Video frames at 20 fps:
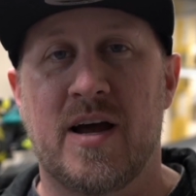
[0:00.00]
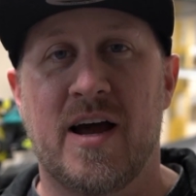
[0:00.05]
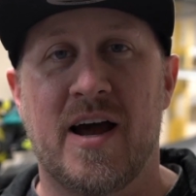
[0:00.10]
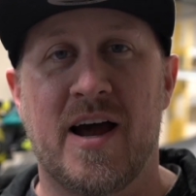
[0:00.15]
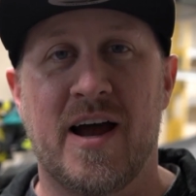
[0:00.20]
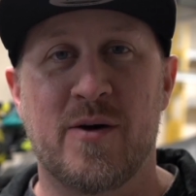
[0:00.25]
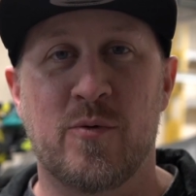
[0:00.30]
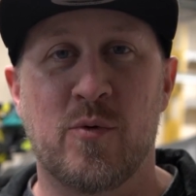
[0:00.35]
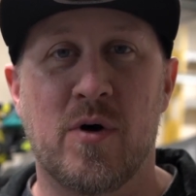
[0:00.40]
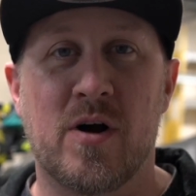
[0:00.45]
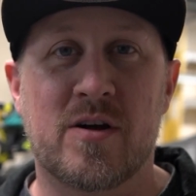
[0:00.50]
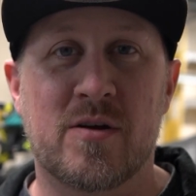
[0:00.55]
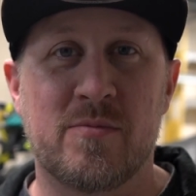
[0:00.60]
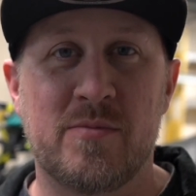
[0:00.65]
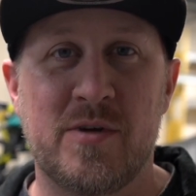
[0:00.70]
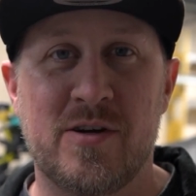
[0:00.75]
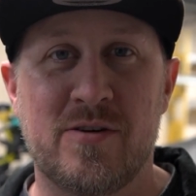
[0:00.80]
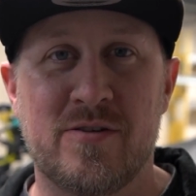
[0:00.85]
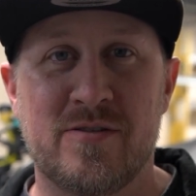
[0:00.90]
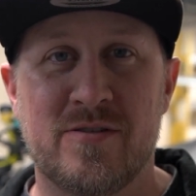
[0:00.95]
I welcome
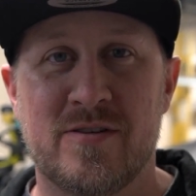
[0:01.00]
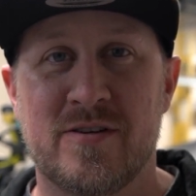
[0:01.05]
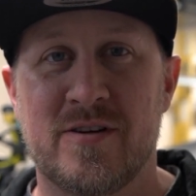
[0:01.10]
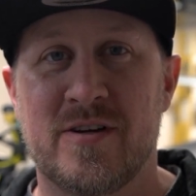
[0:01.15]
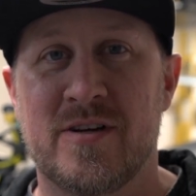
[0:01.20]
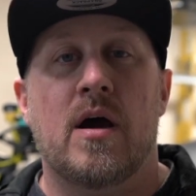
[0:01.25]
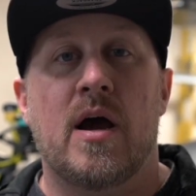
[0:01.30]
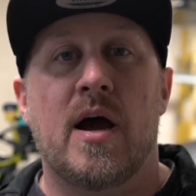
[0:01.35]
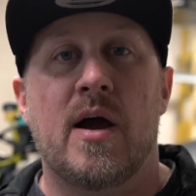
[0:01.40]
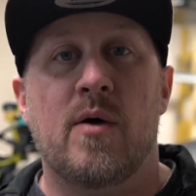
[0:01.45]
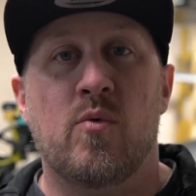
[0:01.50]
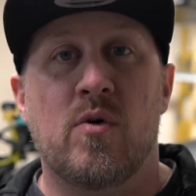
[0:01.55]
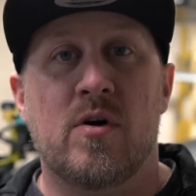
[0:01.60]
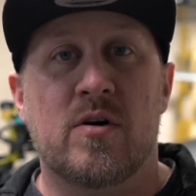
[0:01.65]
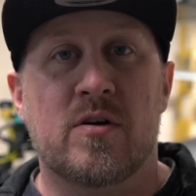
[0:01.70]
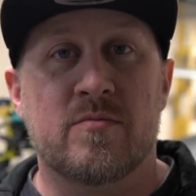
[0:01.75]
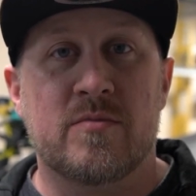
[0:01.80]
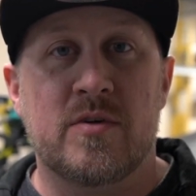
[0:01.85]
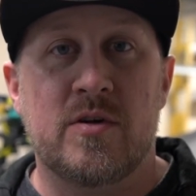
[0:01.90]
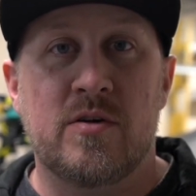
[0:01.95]
you. I
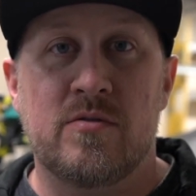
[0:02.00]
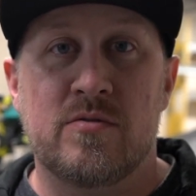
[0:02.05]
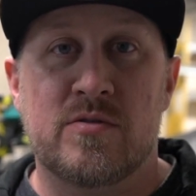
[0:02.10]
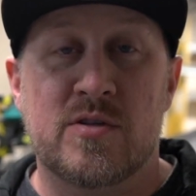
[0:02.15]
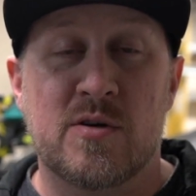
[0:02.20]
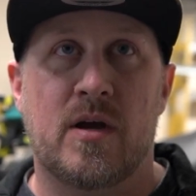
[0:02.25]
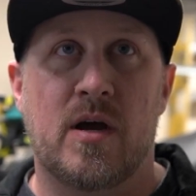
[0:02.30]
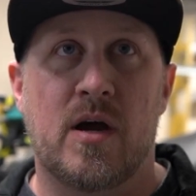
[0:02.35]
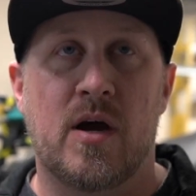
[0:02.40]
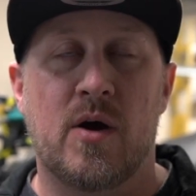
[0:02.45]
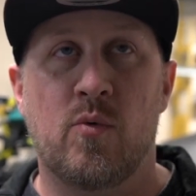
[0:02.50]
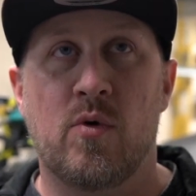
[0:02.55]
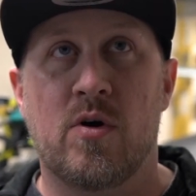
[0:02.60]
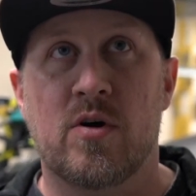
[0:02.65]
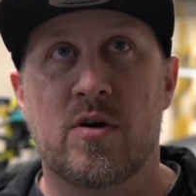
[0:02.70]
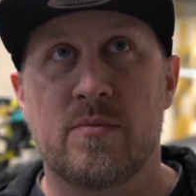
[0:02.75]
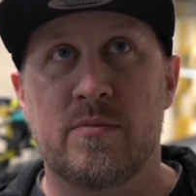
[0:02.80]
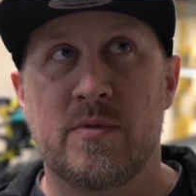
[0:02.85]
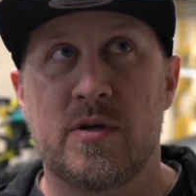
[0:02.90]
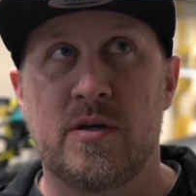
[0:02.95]
welcome you to. I
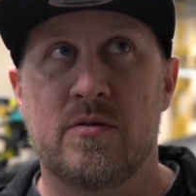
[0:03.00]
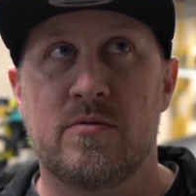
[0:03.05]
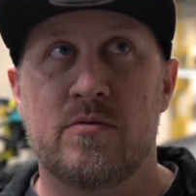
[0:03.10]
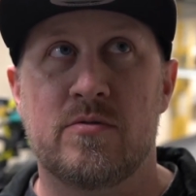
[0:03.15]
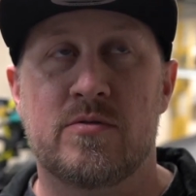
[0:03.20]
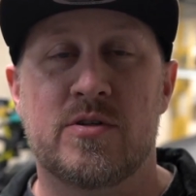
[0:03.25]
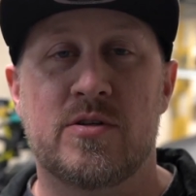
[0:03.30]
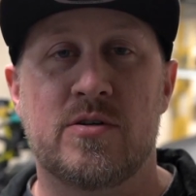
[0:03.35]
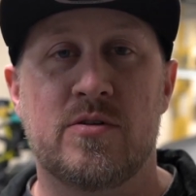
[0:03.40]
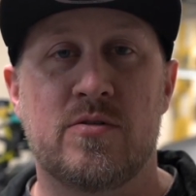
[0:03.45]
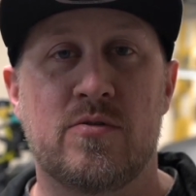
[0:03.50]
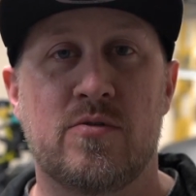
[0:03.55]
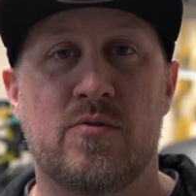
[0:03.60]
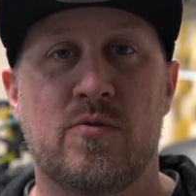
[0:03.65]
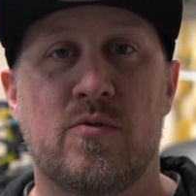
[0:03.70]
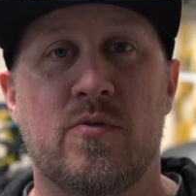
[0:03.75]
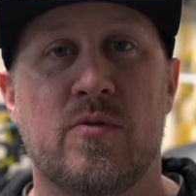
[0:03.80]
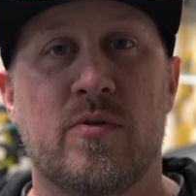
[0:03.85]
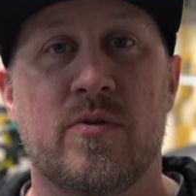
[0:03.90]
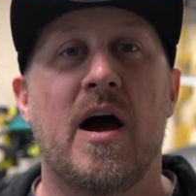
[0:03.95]
welcome you
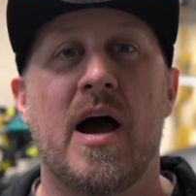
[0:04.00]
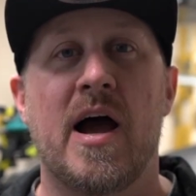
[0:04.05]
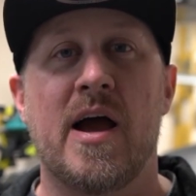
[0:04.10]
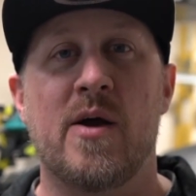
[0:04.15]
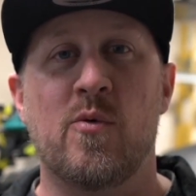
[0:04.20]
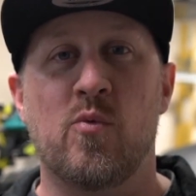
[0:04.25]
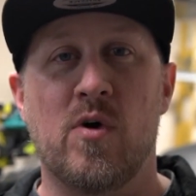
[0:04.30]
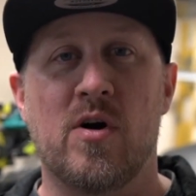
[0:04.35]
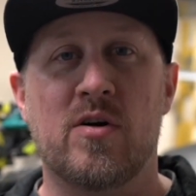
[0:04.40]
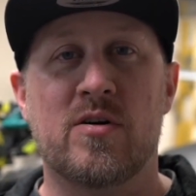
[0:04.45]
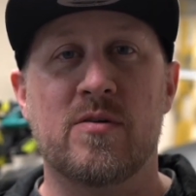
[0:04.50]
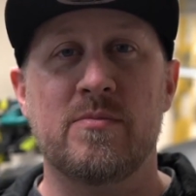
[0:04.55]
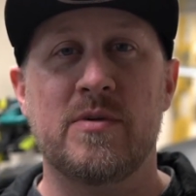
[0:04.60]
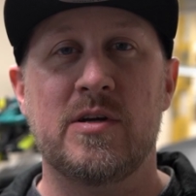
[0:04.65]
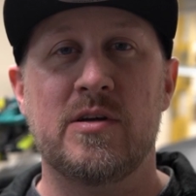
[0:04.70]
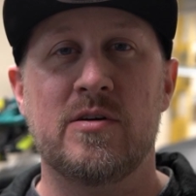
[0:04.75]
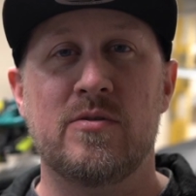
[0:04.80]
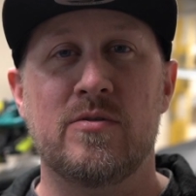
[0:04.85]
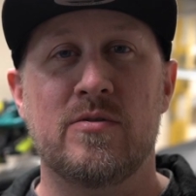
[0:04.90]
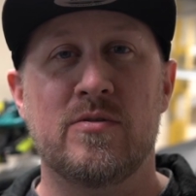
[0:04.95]
to. I welcome
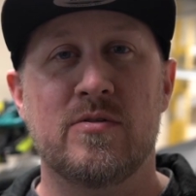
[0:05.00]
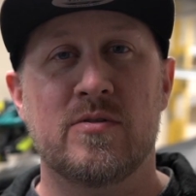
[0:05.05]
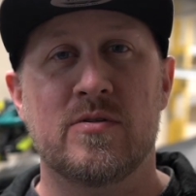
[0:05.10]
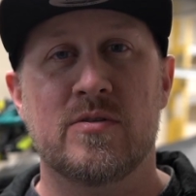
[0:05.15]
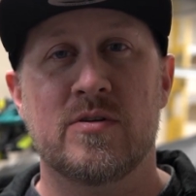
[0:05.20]
you.